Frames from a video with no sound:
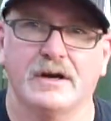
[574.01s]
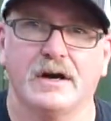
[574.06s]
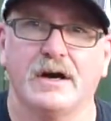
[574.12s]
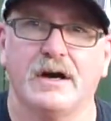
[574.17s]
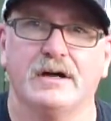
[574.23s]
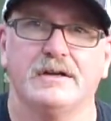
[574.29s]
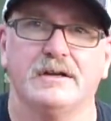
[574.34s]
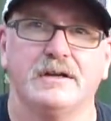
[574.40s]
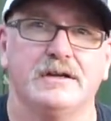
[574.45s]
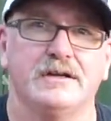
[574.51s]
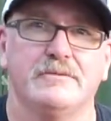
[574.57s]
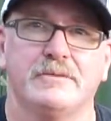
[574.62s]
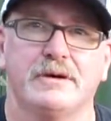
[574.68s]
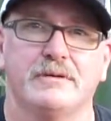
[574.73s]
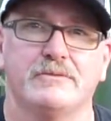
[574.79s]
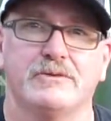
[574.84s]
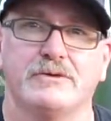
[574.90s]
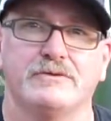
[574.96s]
I need to
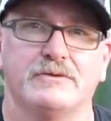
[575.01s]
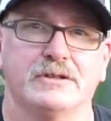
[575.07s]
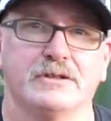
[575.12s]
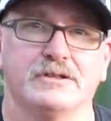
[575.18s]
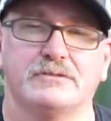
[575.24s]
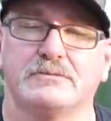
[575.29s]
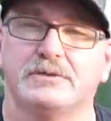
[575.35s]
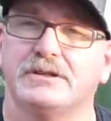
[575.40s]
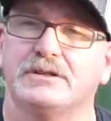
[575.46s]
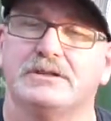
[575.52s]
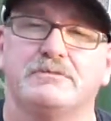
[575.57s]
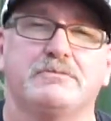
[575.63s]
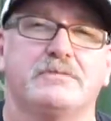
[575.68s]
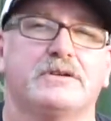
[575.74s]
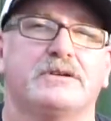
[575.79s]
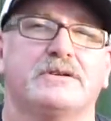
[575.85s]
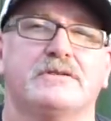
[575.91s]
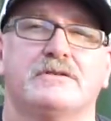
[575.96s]
make more videos, but it's
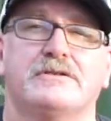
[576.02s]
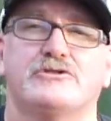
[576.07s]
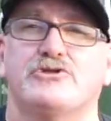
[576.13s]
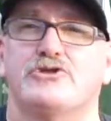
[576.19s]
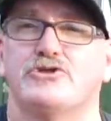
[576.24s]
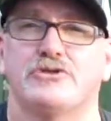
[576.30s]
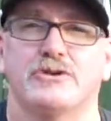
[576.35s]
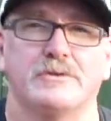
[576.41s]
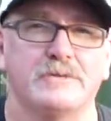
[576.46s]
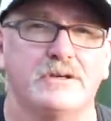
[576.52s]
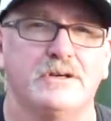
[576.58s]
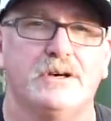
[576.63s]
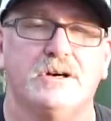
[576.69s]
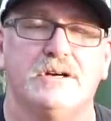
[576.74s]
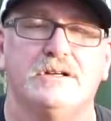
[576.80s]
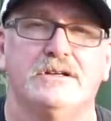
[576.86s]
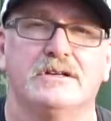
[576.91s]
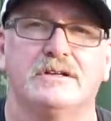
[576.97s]
been extremely
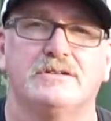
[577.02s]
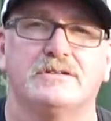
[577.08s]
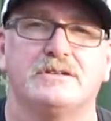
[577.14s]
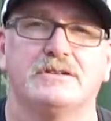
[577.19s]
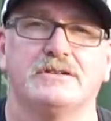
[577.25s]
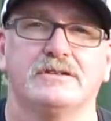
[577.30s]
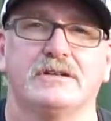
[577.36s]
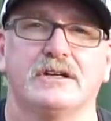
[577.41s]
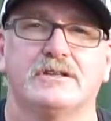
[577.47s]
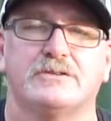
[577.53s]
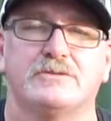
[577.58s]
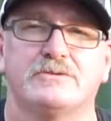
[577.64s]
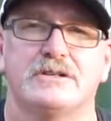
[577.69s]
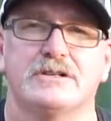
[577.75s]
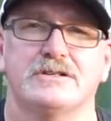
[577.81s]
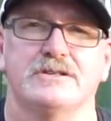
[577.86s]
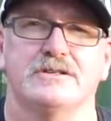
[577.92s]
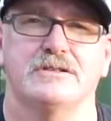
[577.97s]
hot down here like the
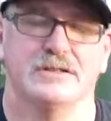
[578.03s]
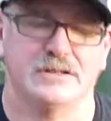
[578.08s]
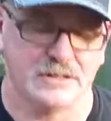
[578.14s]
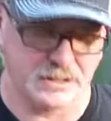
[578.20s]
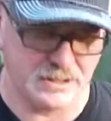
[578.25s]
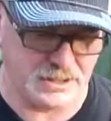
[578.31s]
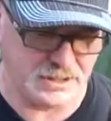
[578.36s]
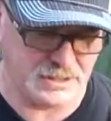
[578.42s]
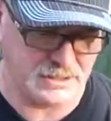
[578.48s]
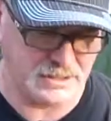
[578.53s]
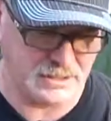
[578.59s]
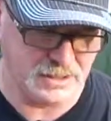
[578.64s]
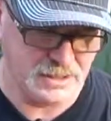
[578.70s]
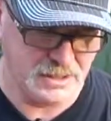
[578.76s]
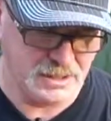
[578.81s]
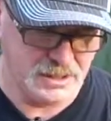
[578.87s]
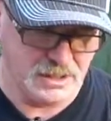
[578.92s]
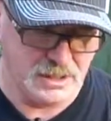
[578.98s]
rest of the United States,
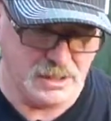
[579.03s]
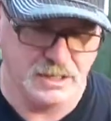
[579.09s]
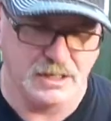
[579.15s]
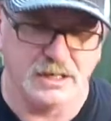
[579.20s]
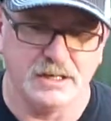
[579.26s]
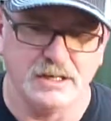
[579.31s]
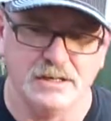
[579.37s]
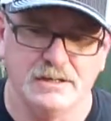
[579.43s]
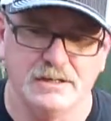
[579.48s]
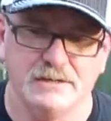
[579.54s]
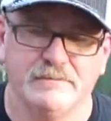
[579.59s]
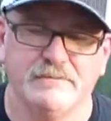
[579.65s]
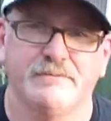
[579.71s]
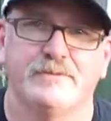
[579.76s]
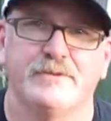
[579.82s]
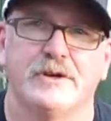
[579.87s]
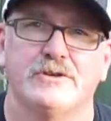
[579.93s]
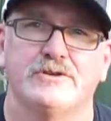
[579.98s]
and
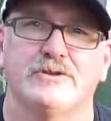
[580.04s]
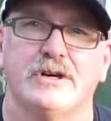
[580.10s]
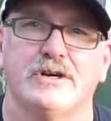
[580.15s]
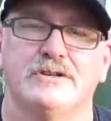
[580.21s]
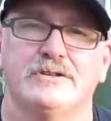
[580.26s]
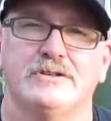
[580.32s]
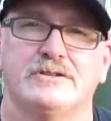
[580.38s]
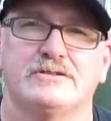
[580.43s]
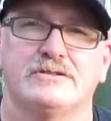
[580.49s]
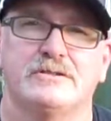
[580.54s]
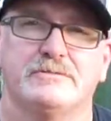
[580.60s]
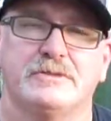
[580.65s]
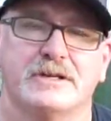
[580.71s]
I'll try to do some.